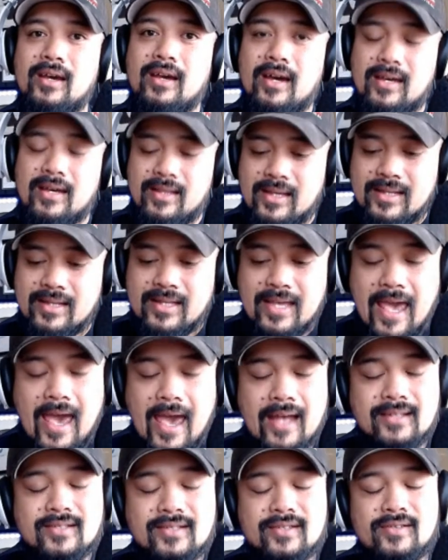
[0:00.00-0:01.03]
I think the
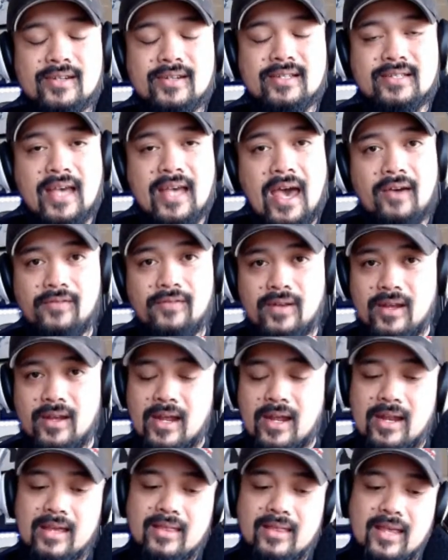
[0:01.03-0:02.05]
answer is evident.
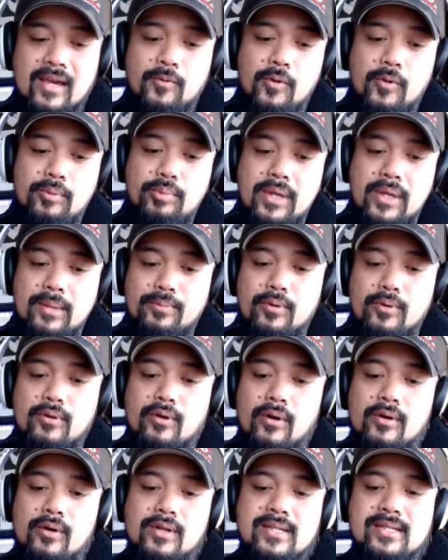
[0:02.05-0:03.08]
And I think when people
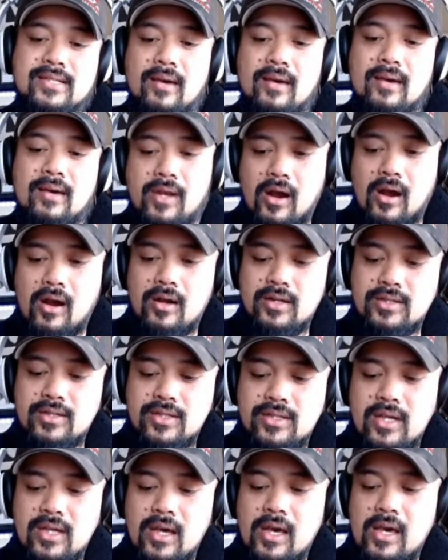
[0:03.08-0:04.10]
go to
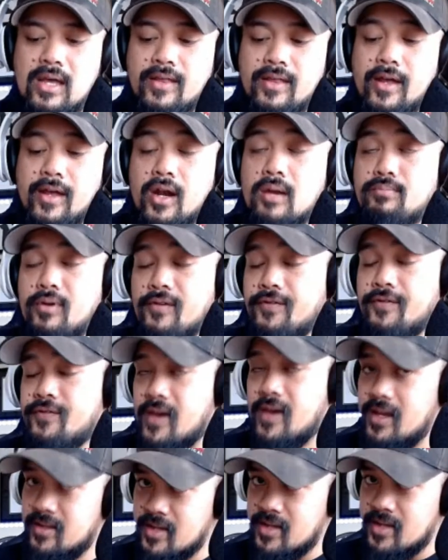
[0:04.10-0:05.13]
seminars that are
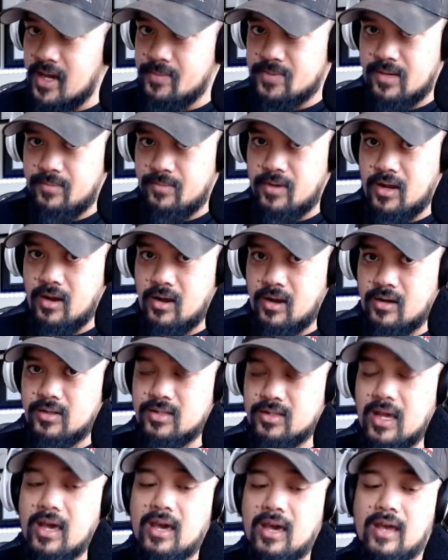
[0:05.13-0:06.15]
buffet type
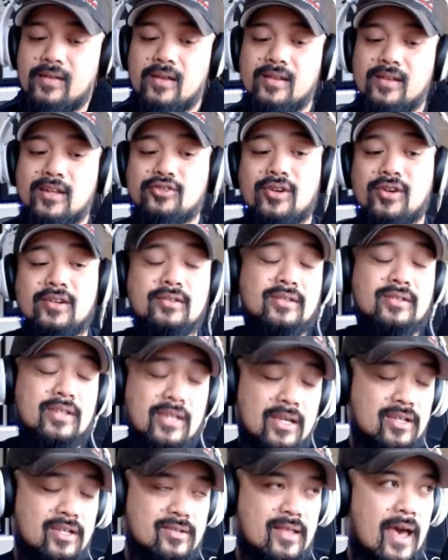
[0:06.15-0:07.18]
seminars and then they try to
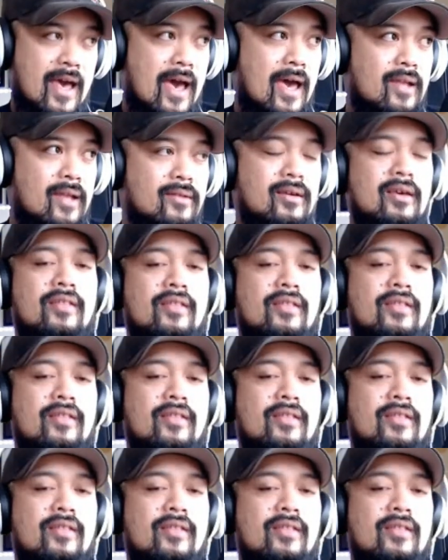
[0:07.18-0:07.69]
teach that,